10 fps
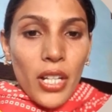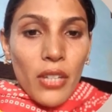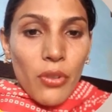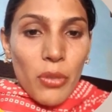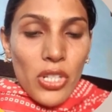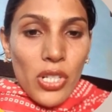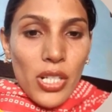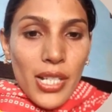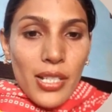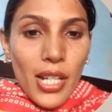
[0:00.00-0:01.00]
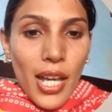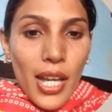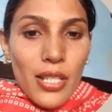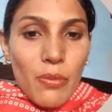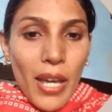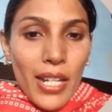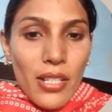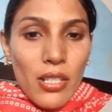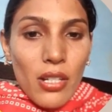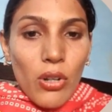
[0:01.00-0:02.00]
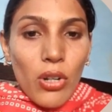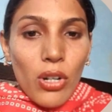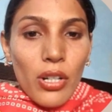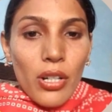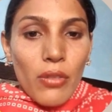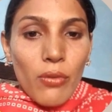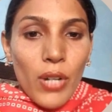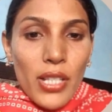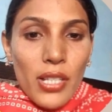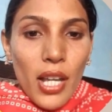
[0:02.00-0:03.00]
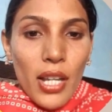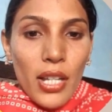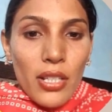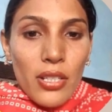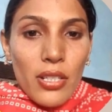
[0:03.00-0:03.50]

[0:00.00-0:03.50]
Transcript: informational text has balanced or one-side